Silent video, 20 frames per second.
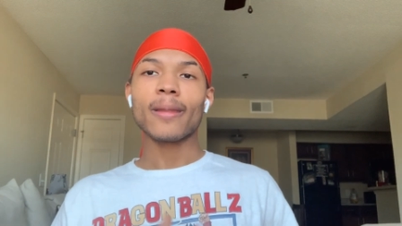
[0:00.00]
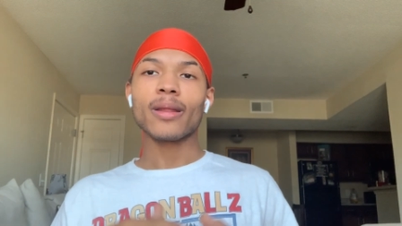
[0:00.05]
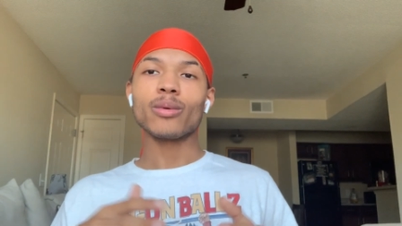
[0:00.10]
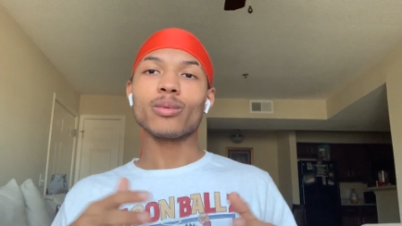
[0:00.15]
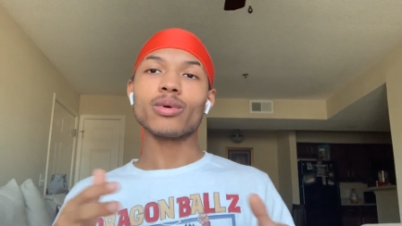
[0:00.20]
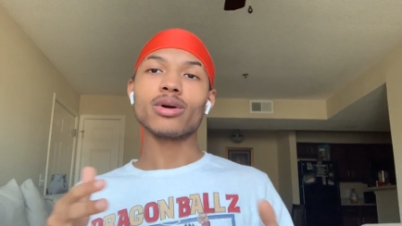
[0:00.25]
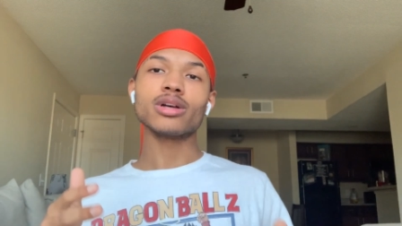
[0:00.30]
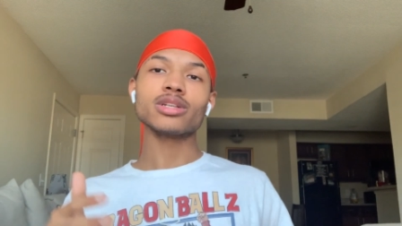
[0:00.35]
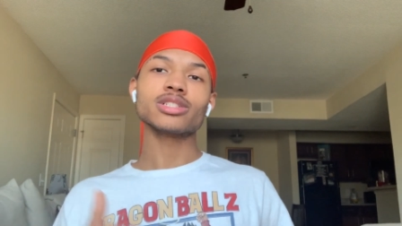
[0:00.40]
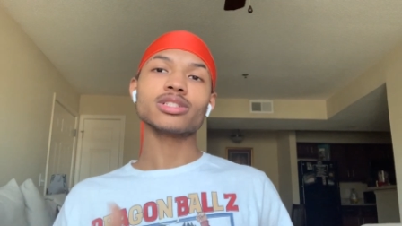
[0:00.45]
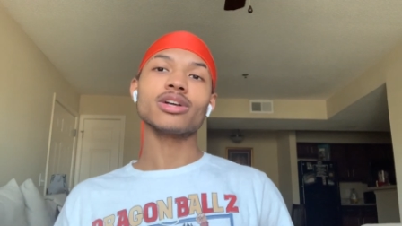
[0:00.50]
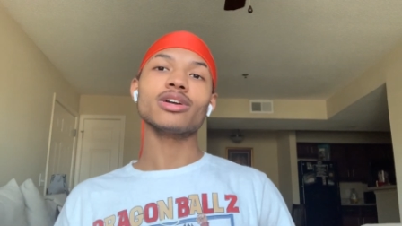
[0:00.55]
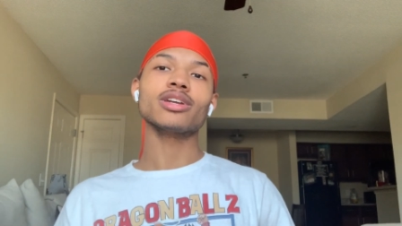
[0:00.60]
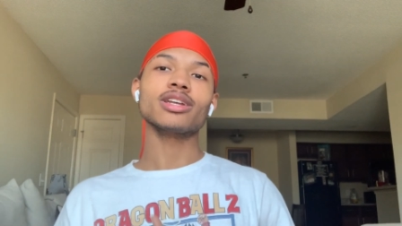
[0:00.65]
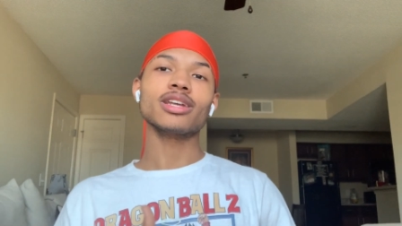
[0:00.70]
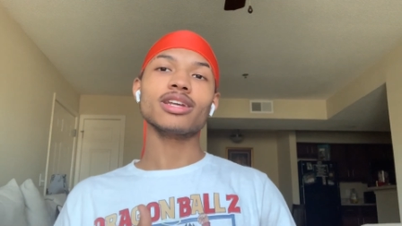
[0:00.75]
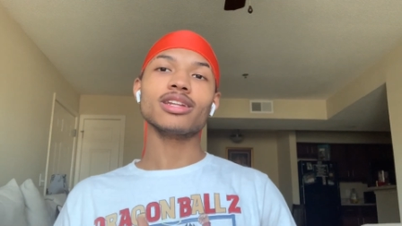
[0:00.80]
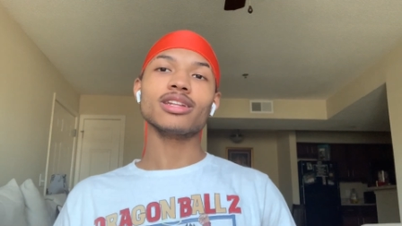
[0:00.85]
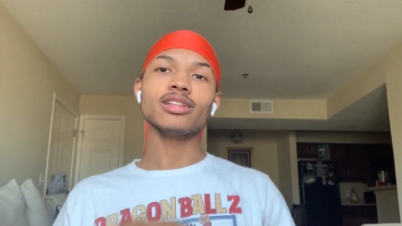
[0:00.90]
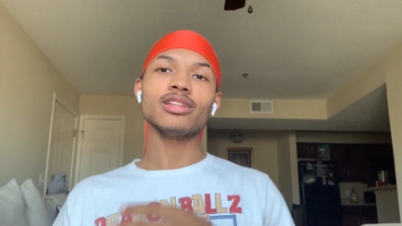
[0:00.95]
when I start
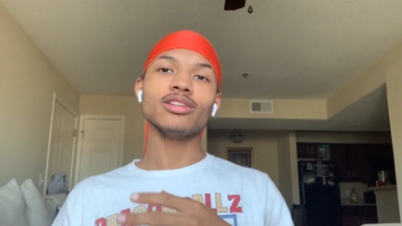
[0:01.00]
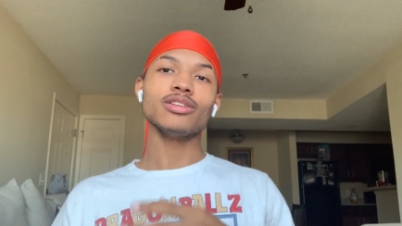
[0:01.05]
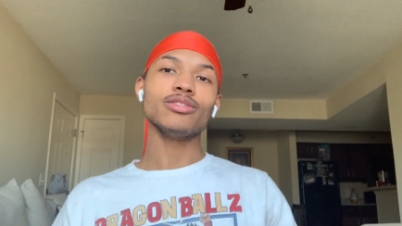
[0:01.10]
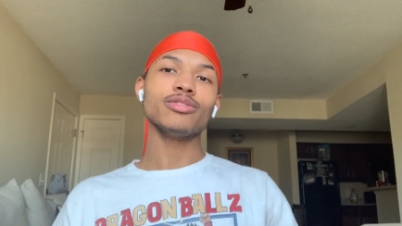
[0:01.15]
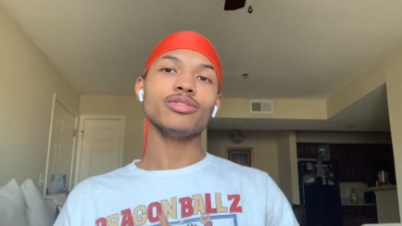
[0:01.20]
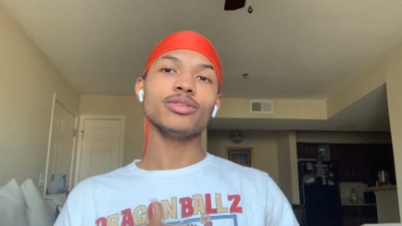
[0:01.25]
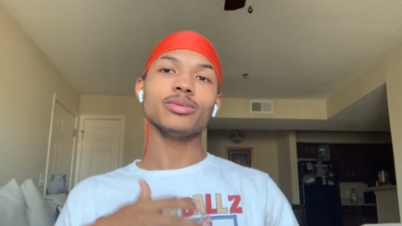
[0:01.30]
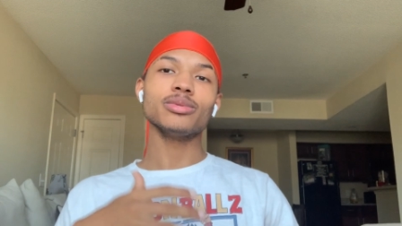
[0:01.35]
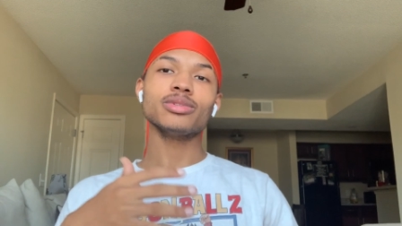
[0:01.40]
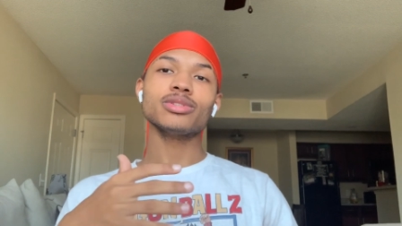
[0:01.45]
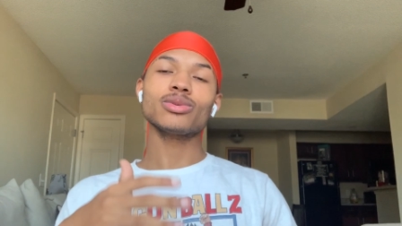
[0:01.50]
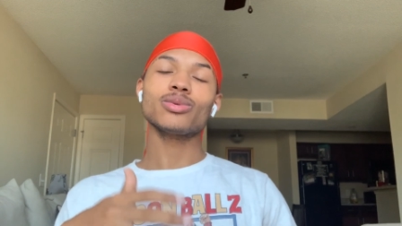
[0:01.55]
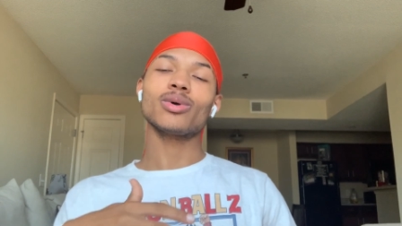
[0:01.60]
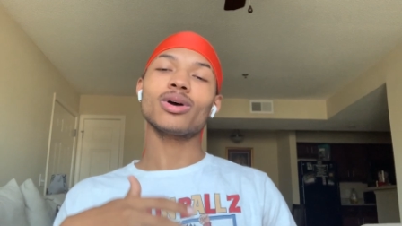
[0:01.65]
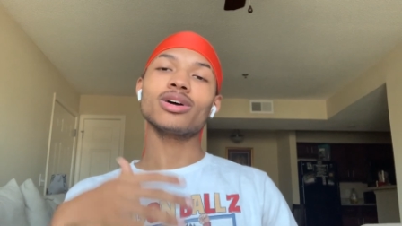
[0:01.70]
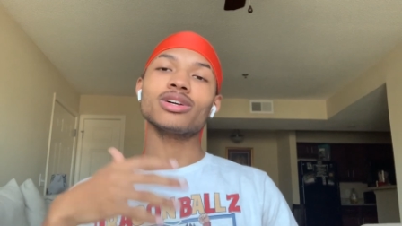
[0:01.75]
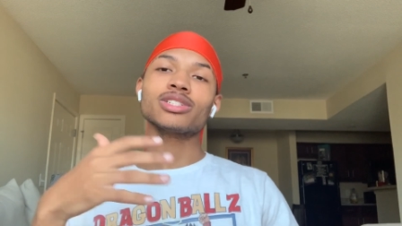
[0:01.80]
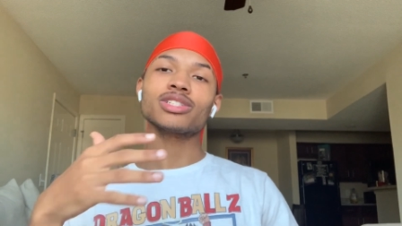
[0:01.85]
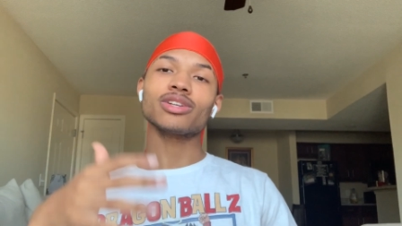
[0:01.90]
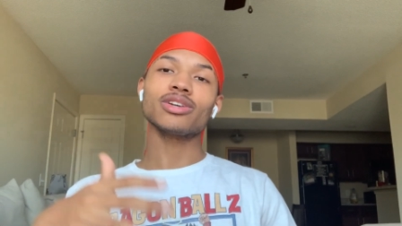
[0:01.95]
getting, you feel me?
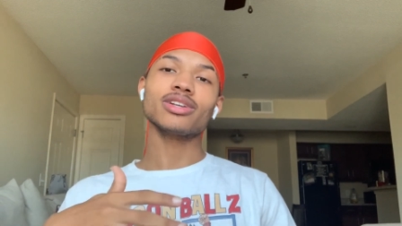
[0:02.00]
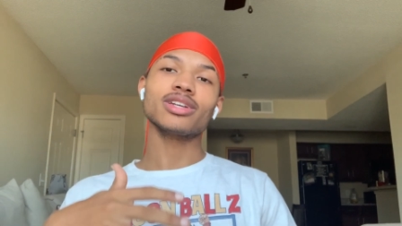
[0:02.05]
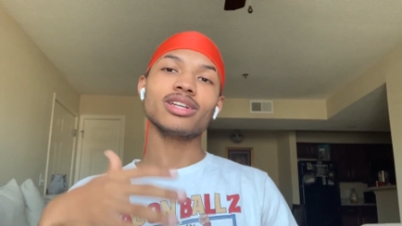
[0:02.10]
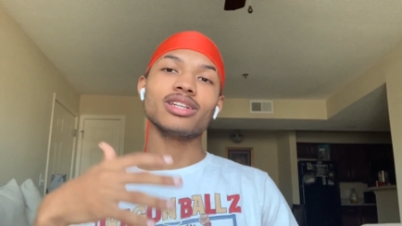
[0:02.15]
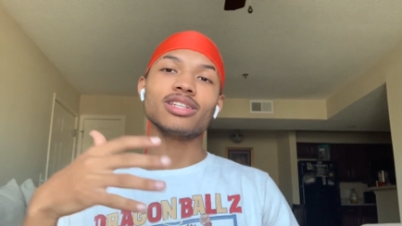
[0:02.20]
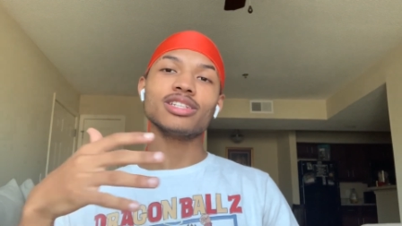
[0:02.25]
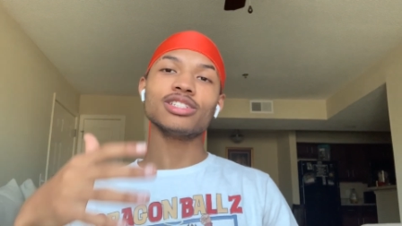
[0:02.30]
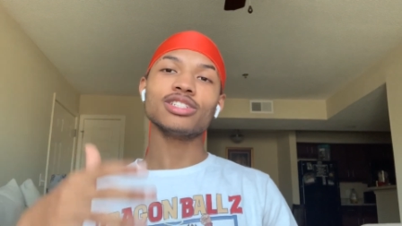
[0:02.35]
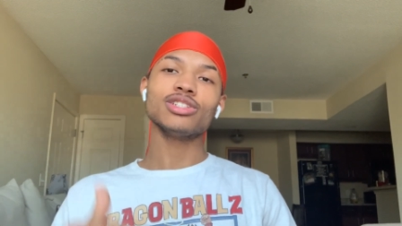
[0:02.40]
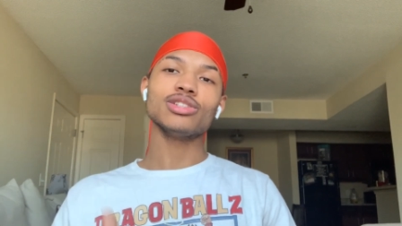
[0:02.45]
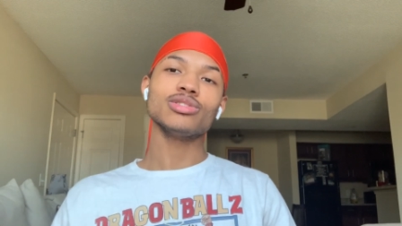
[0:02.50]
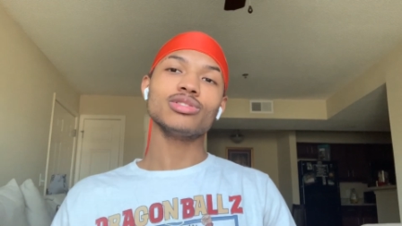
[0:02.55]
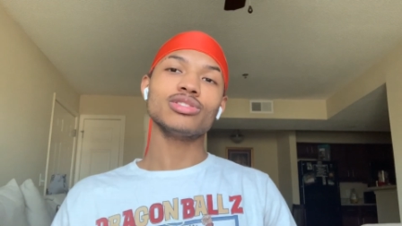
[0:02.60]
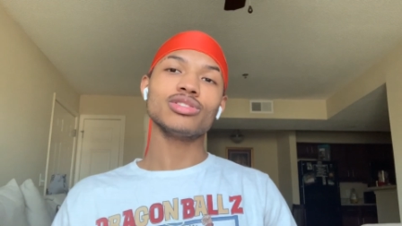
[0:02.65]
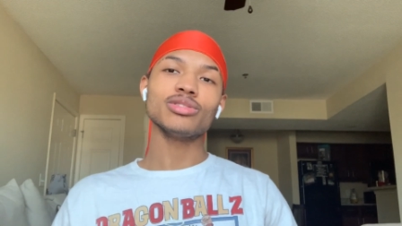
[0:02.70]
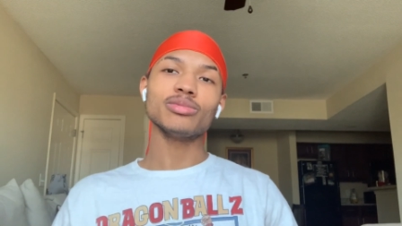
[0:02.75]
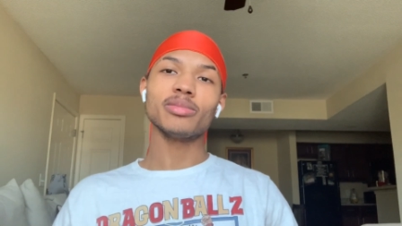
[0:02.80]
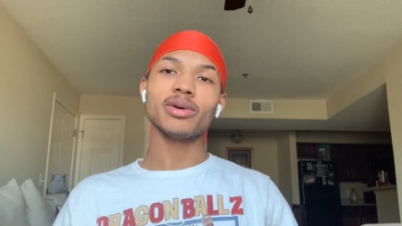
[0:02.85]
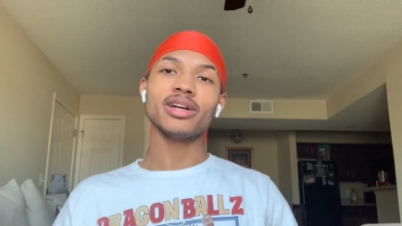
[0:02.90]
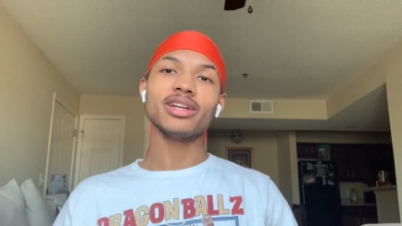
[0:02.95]
When I start getting this
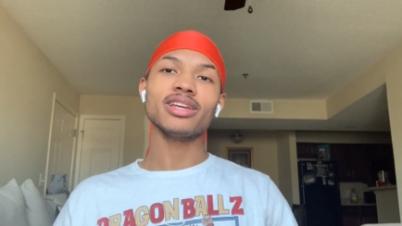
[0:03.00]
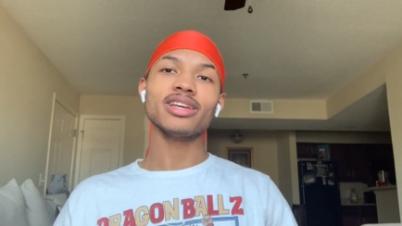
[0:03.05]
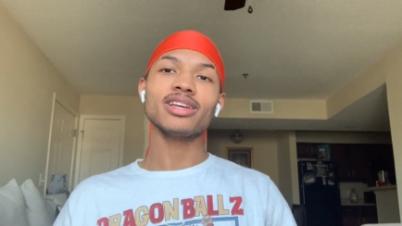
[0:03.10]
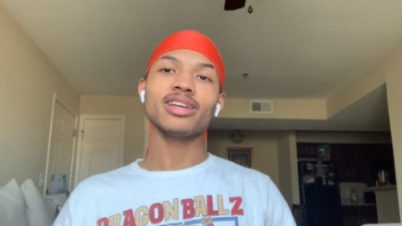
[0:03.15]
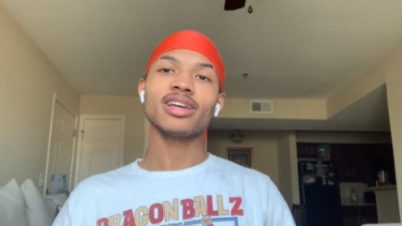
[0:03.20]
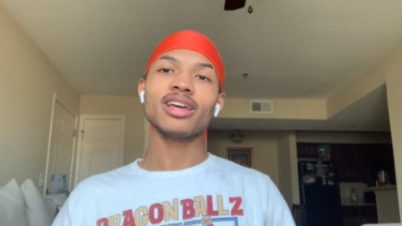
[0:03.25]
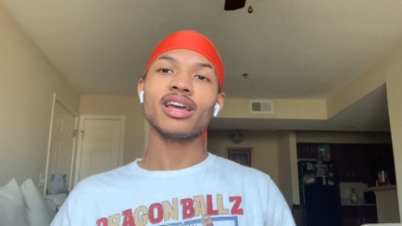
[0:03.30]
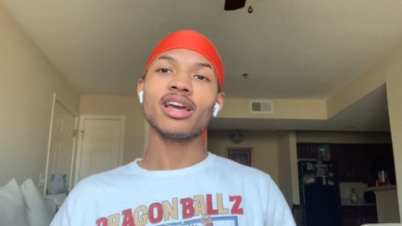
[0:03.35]
YouTube money,